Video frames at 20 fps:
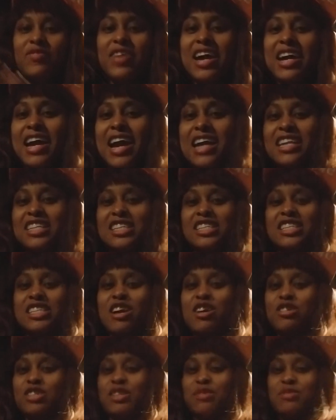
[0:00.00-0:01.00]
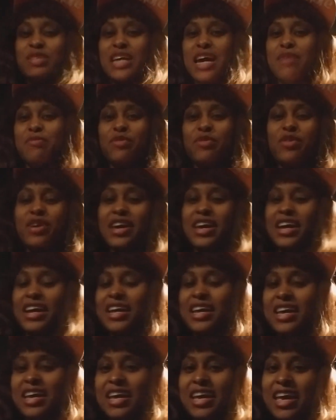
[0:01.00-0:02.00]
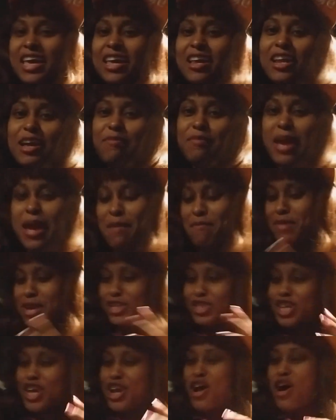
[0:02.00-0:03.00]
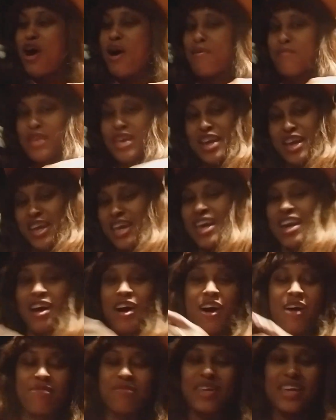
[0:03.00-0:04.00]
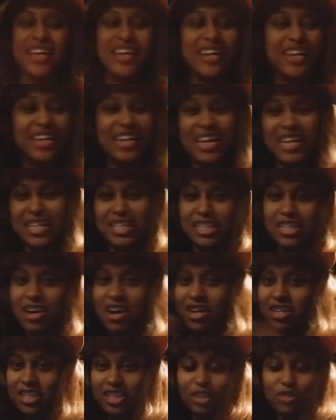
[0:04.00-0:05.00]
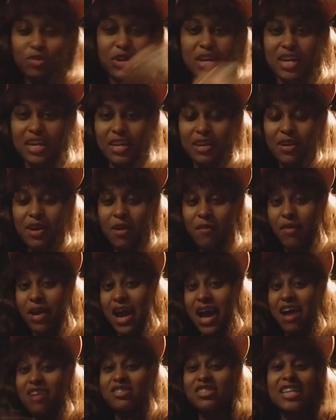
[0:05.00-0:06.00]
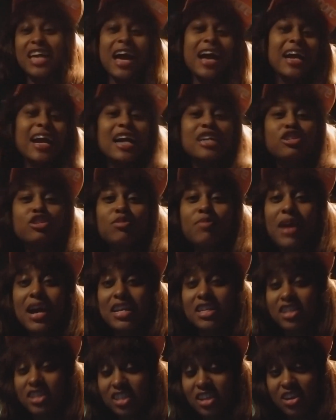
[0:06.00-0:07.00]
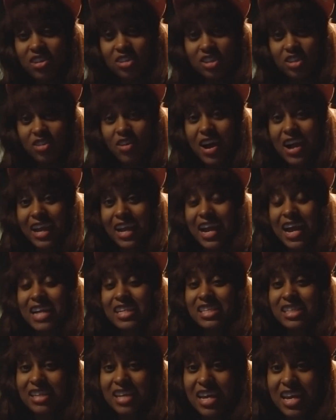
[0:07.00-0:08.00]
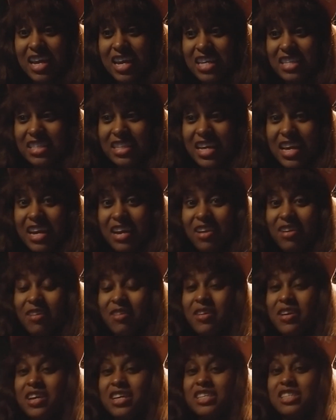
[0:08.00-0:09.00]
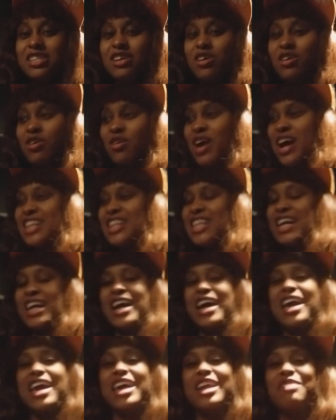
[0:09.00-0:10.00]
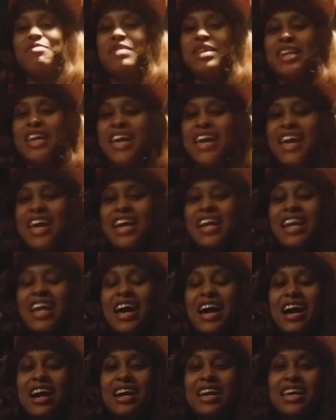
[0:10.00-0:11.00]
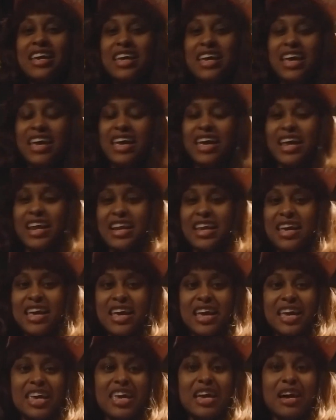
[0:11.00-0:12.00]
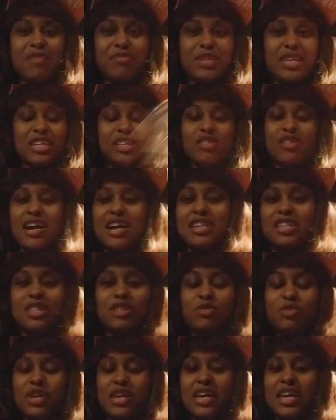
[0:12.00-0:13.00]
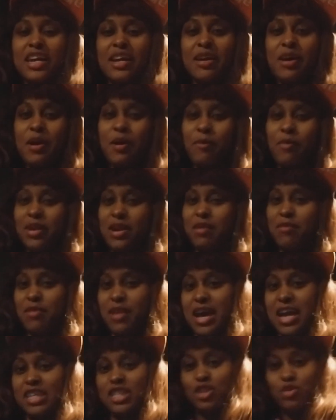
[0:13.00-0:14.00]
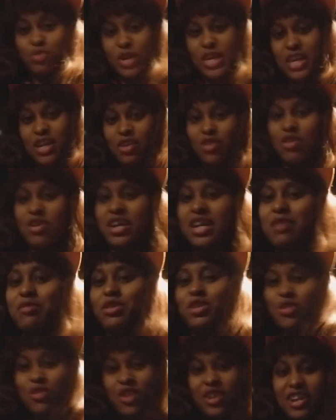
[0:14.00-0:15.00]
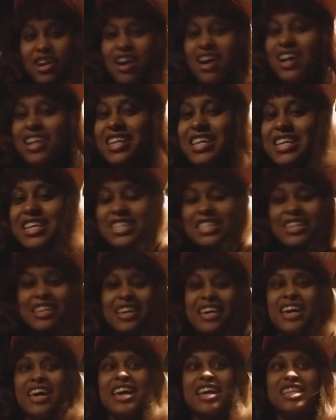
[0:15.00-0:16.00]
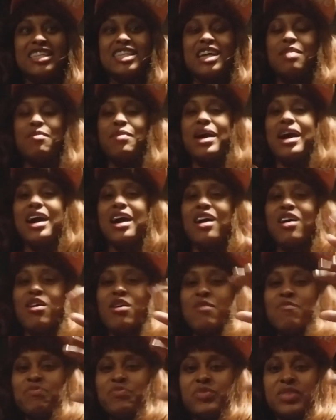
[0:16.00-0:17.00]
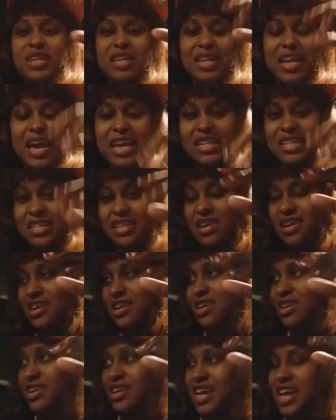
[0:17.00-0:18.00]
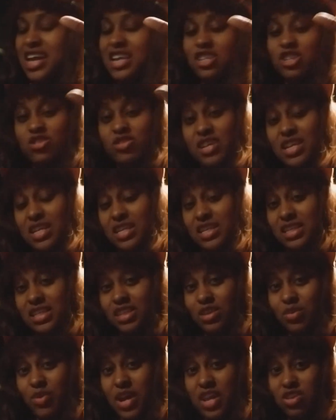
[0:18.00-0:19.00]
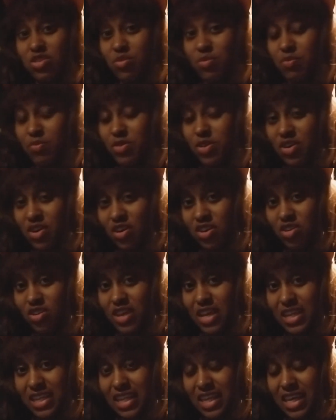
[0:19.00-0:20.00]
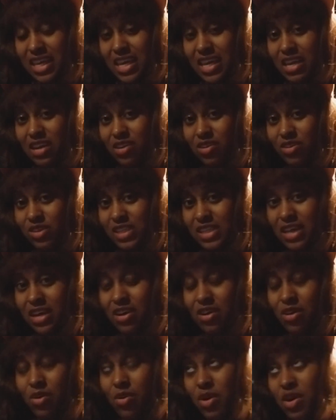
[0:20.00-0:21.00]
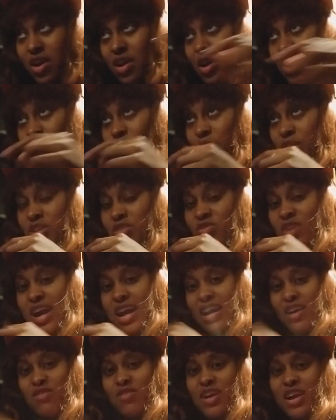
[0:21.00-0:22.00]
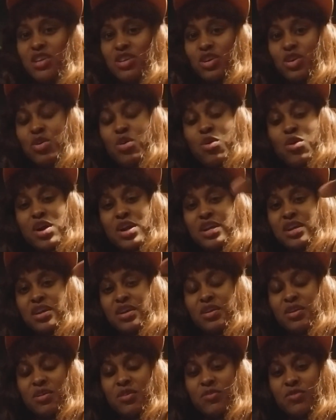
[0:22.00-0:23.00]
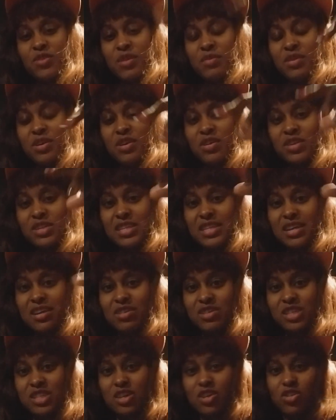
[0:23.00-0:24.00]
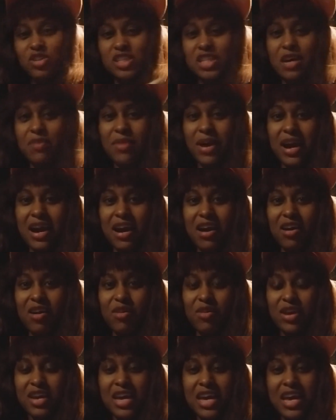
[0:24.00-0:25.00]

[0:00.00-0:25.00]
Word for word: i got his shirt some type of way and he like, man, bitch, get off me, get off me. And then he started swinging. But obviously, I got you by your shirt, so I got your ass now. So I think I had him in the headlock, and he up there trying to swing, but I'm like swinging on him, doing all this, and somehow like the uh, entrance to where you you know you get the key in the hotel was right around the corner from the hotel. So somehow